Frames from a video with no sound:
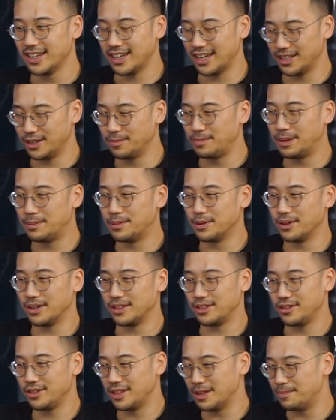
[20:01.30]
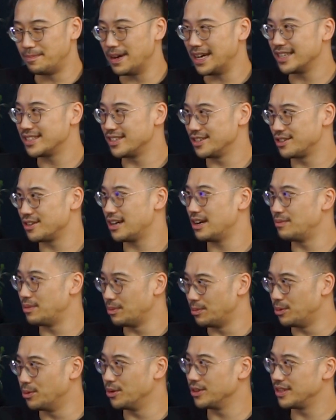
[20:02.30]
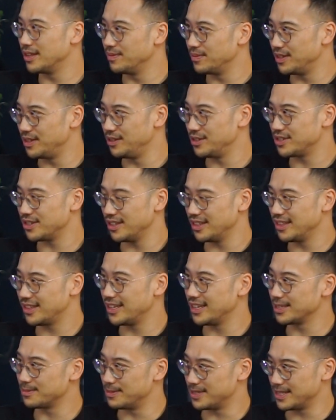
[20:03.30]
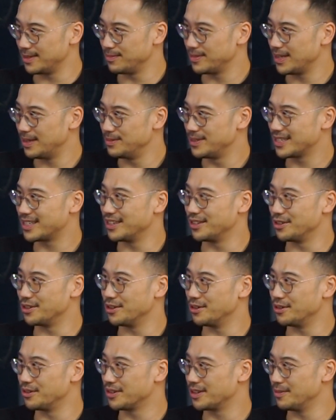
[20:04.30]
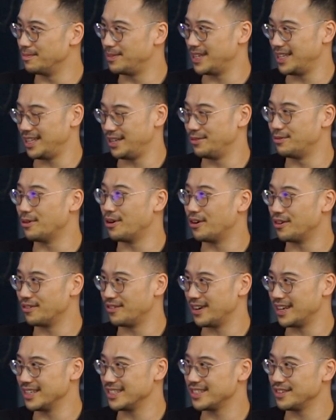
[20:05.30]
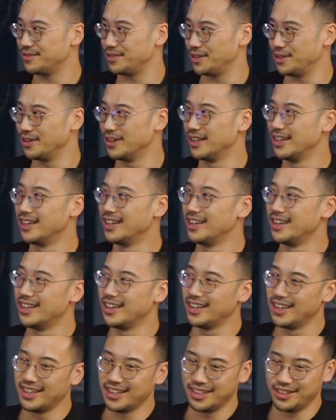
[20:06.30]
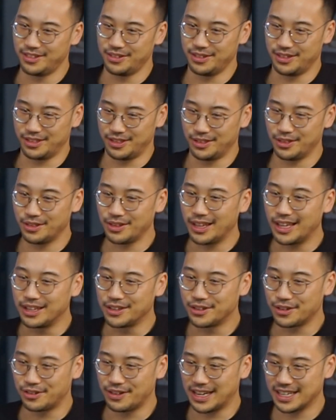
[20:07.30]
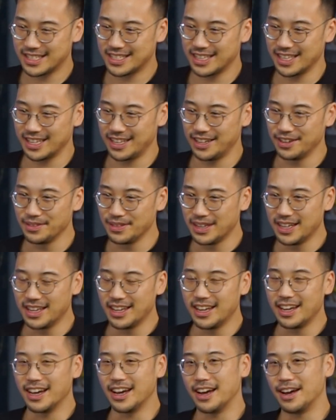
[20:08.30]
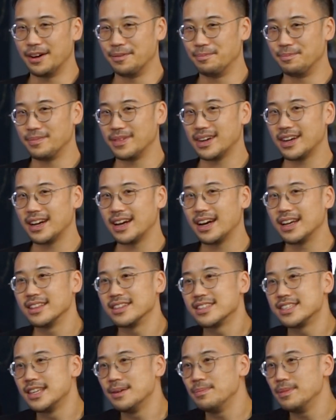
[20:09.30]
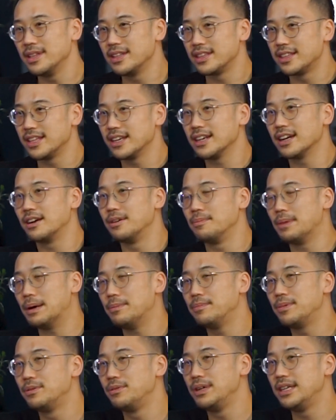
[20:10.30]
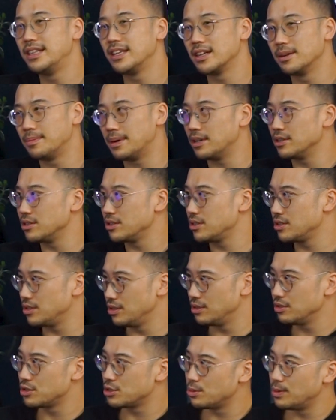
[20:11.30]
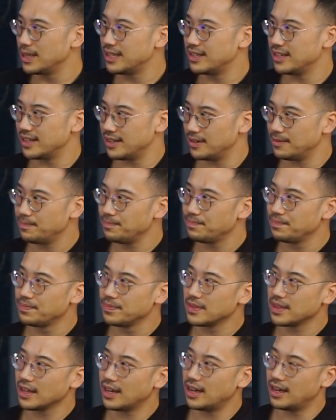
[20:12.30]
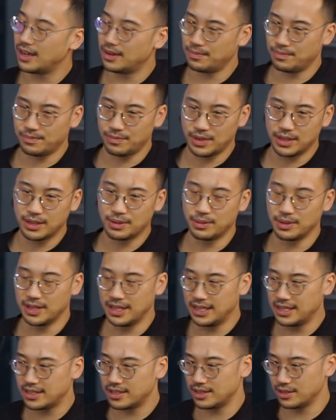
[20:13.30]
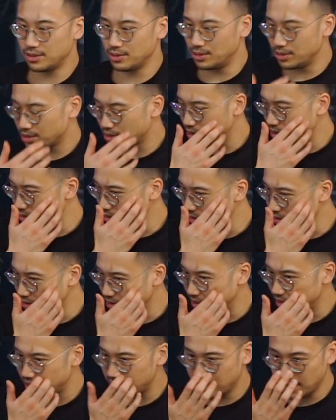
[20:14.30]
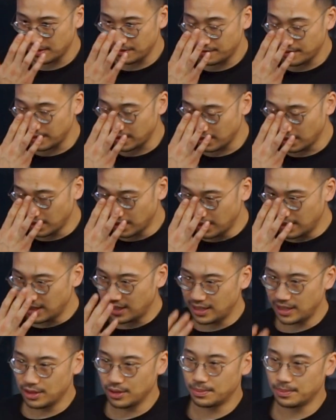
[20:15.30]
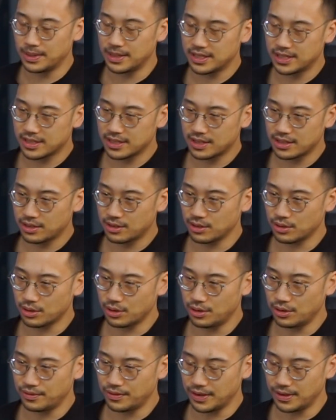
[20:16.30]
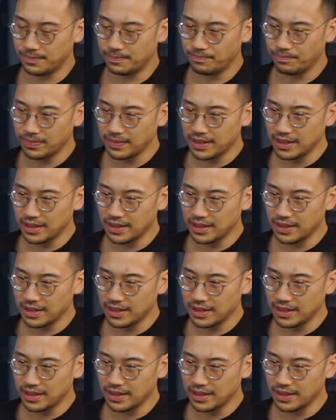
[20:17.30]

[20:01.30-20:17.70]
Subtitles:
I know people do their best to try and reward them to do certain things, but sometimes it can go completely wrong, right? If you do it incorrectly. And similar thing, I remember reading about, Twitter, when they released the source code and all this stuff, and Elon Musk took over.